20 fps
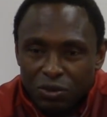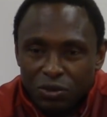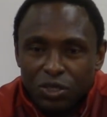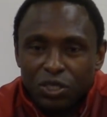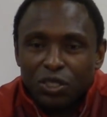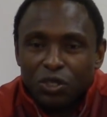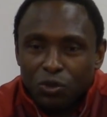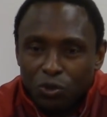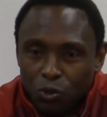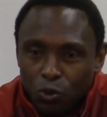
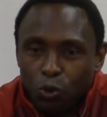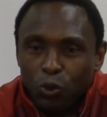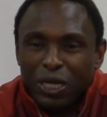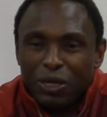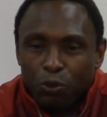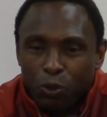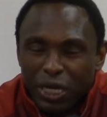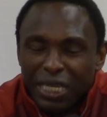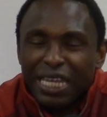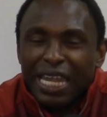You know,
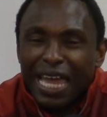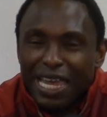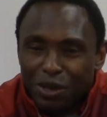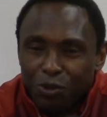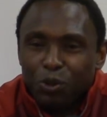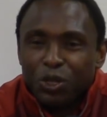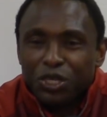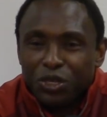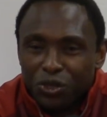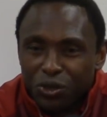we, we
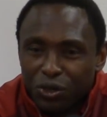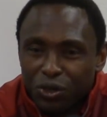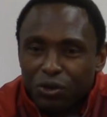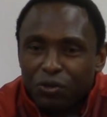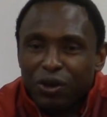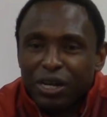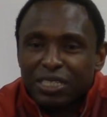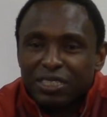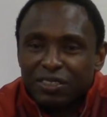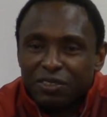like when you're
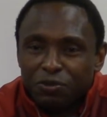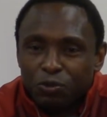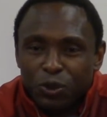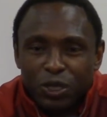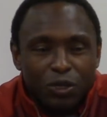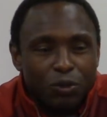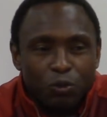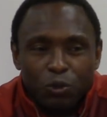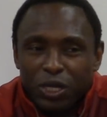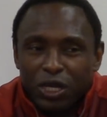aggressive.
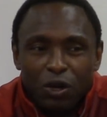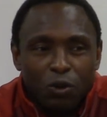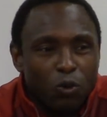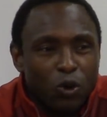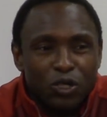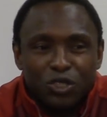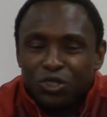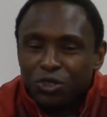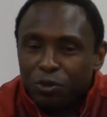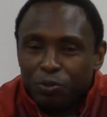We don't, we don't
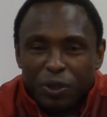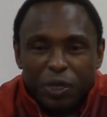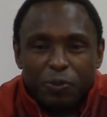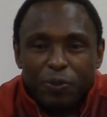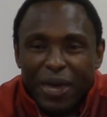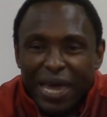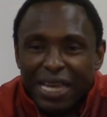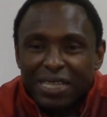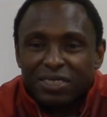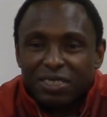want you to be
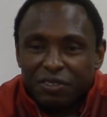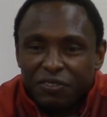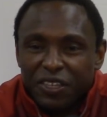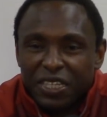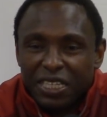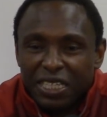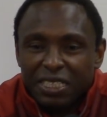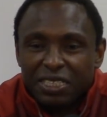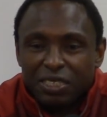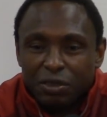passive,
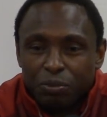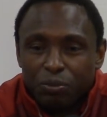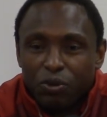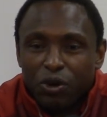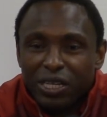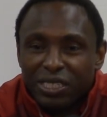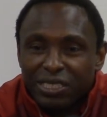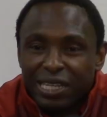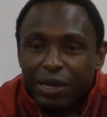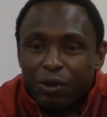and he's
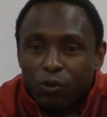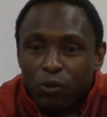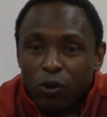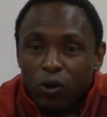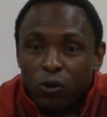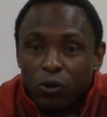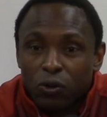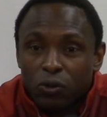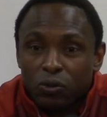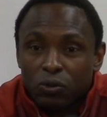embraced that
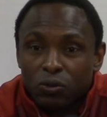role.